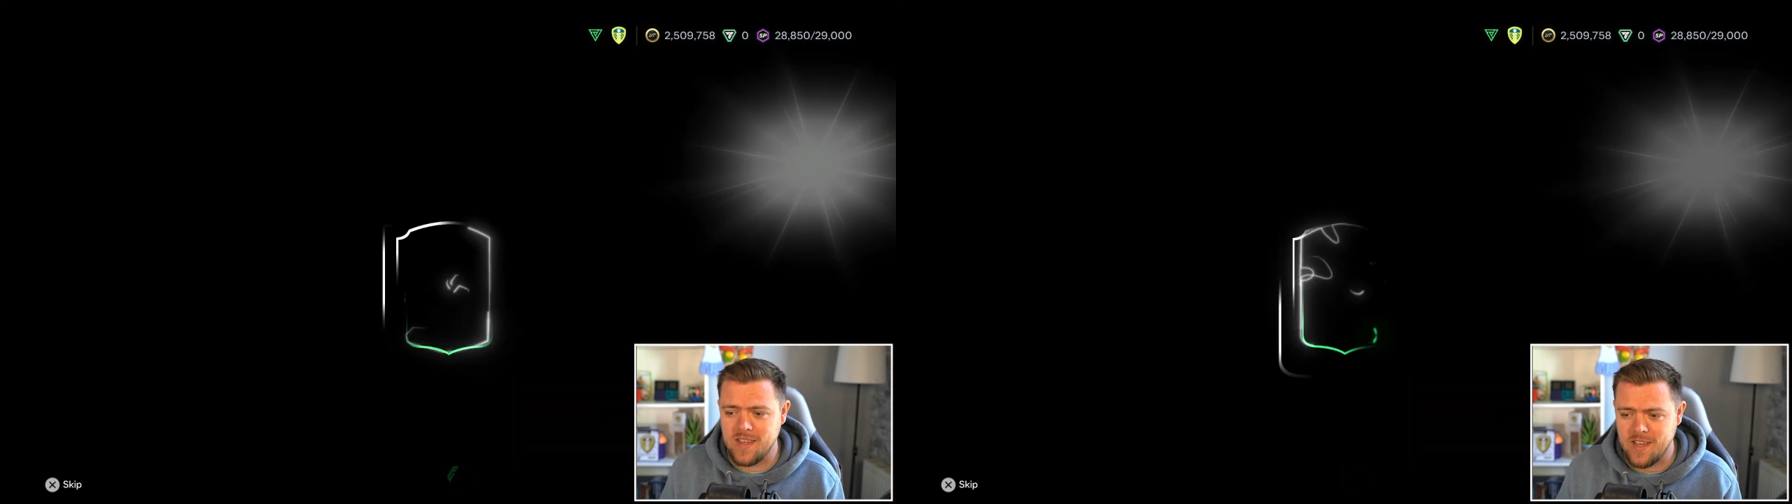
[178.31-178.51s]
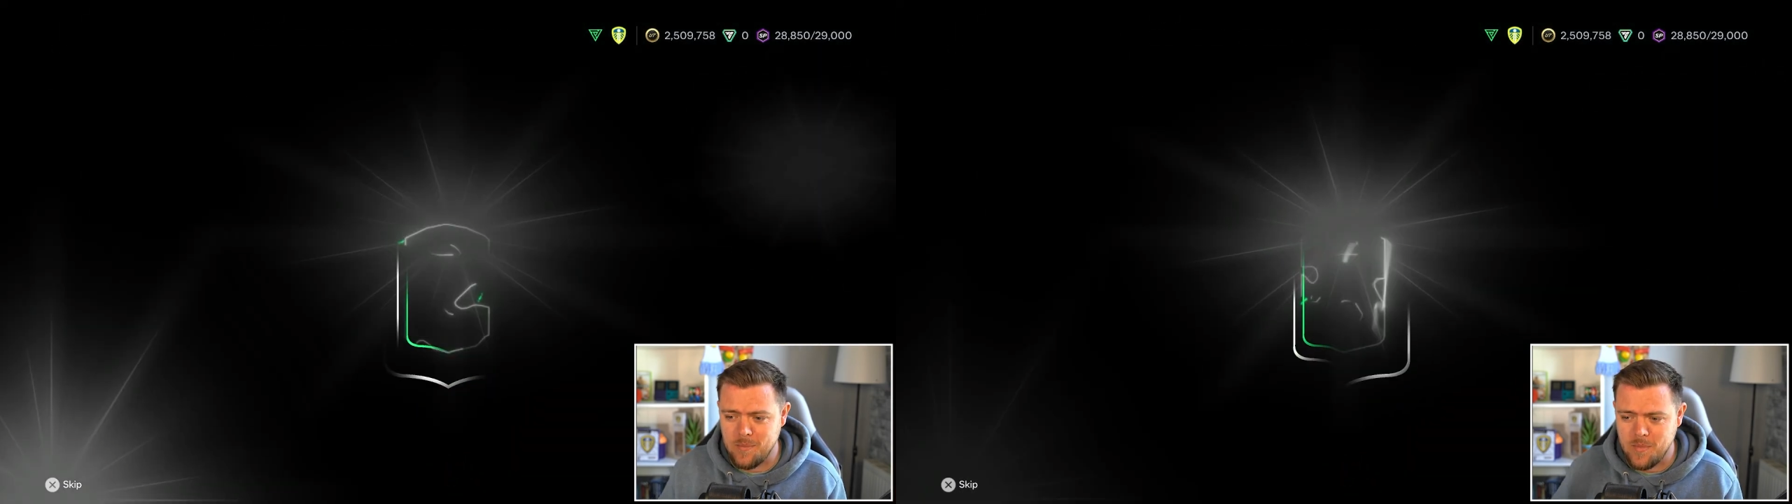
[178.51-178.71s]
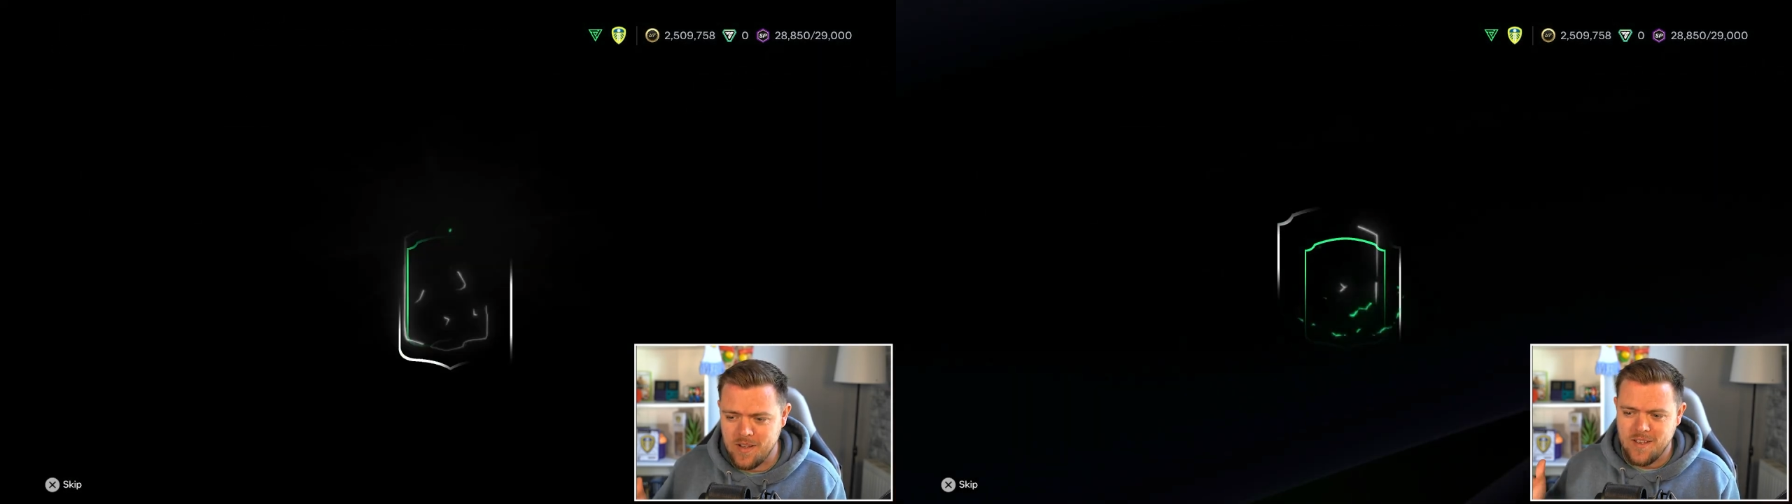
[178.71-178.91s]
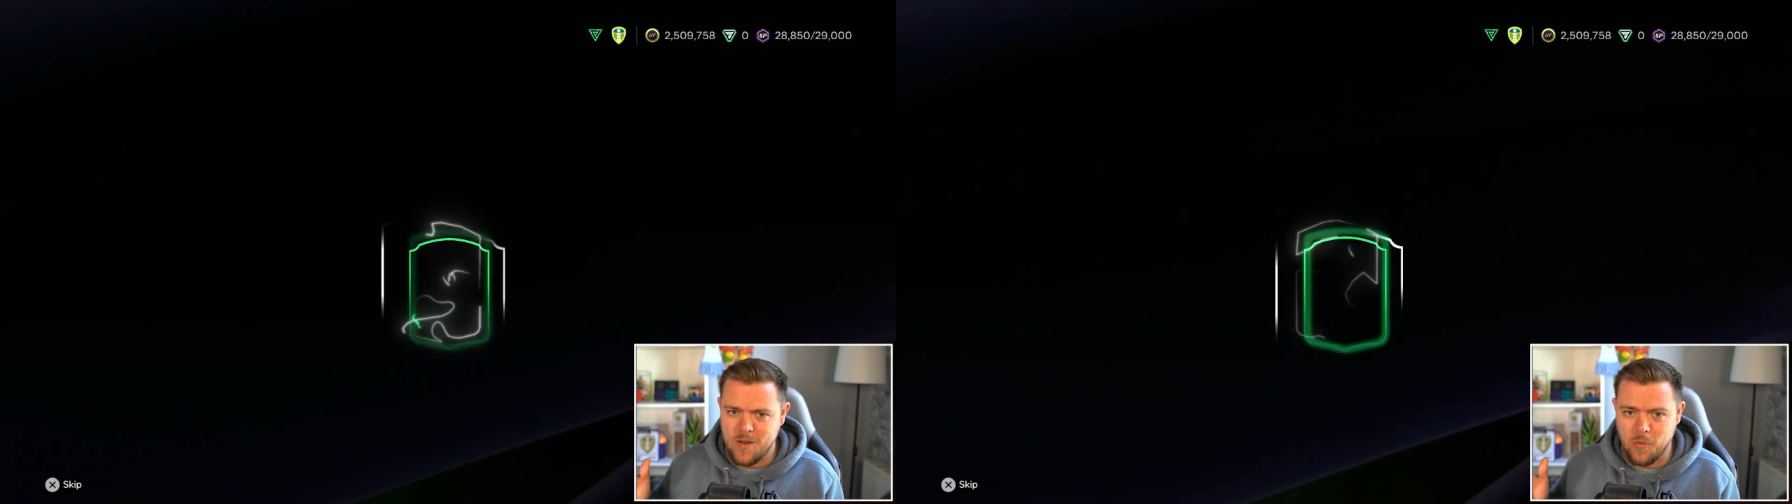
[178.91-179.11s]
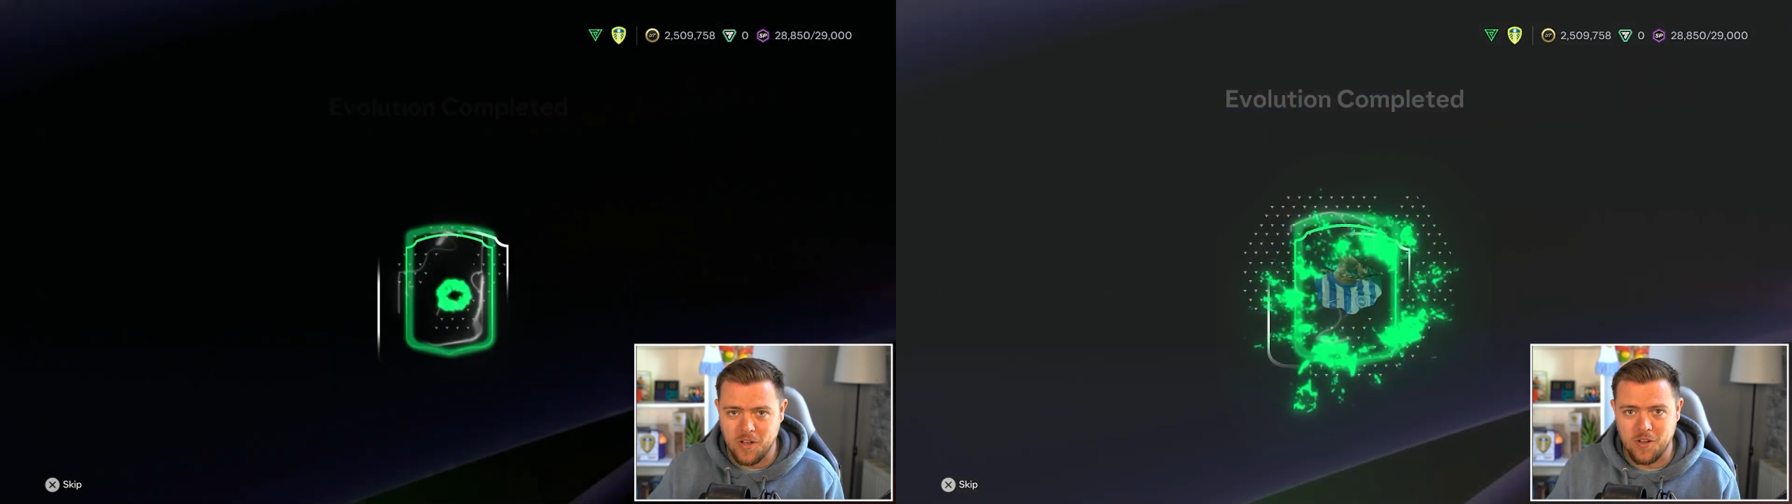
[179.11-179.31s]
game,
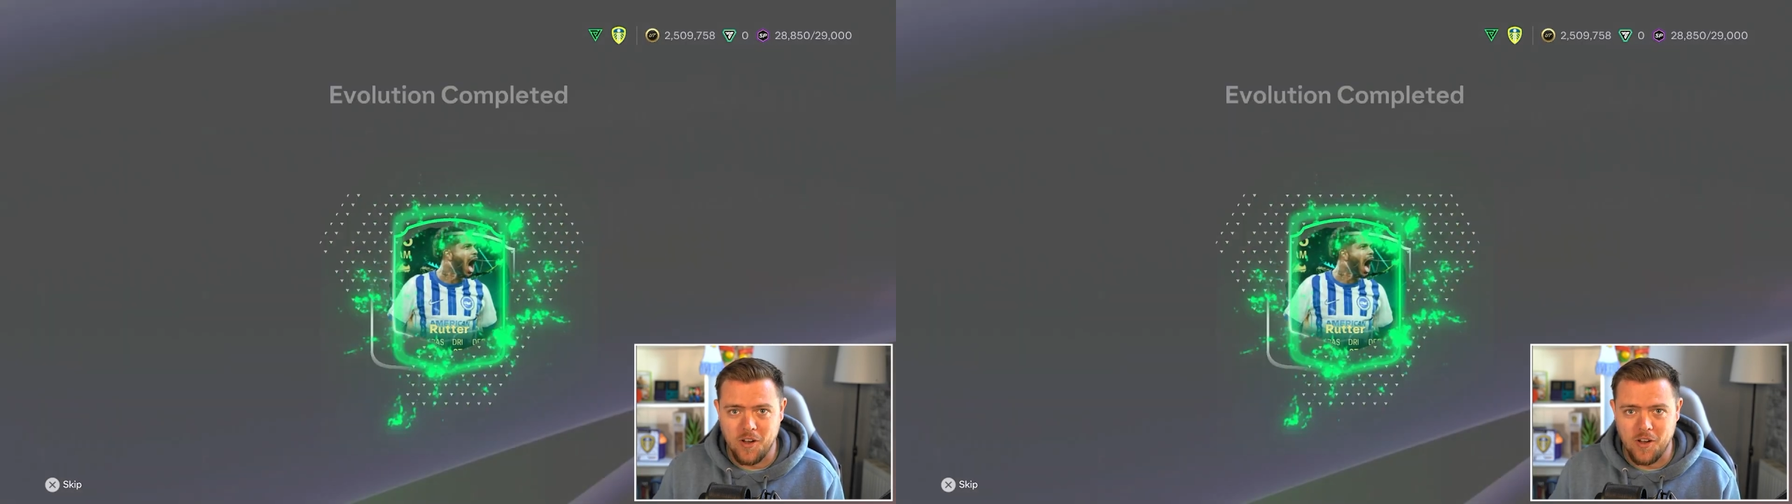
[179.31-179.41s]
and we can go